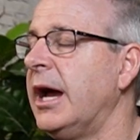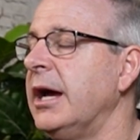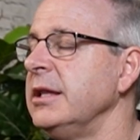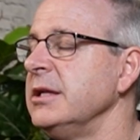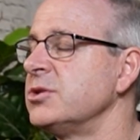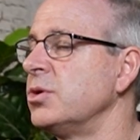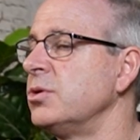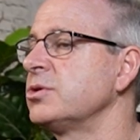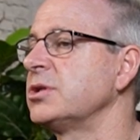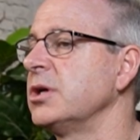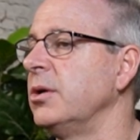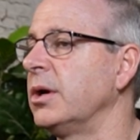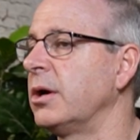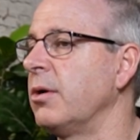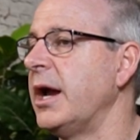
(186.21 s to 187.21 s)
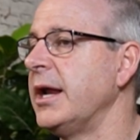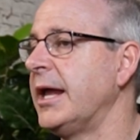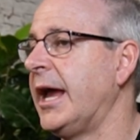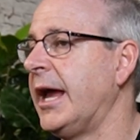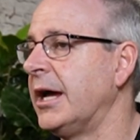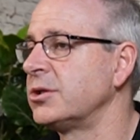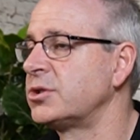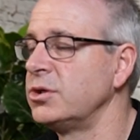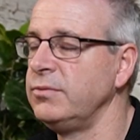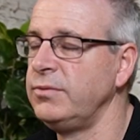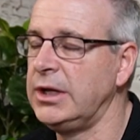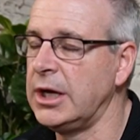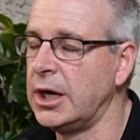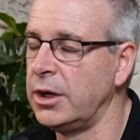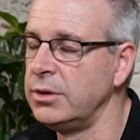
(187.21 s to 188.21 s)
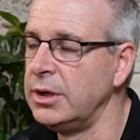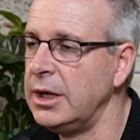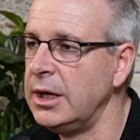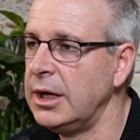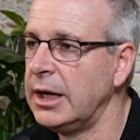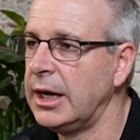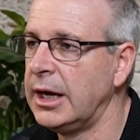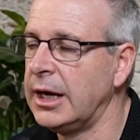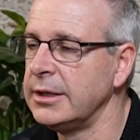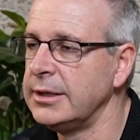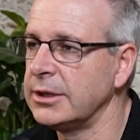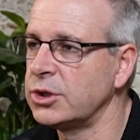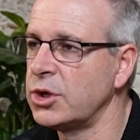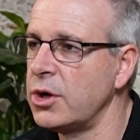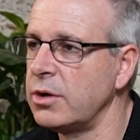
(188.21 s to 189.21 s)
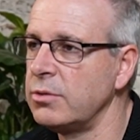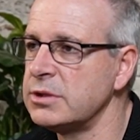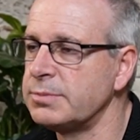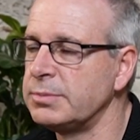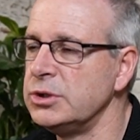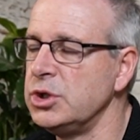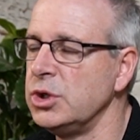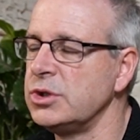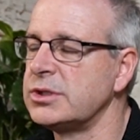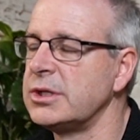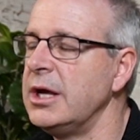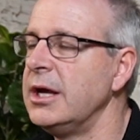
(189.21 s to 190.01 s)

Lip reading: There's also a great how-to video that Connor has produced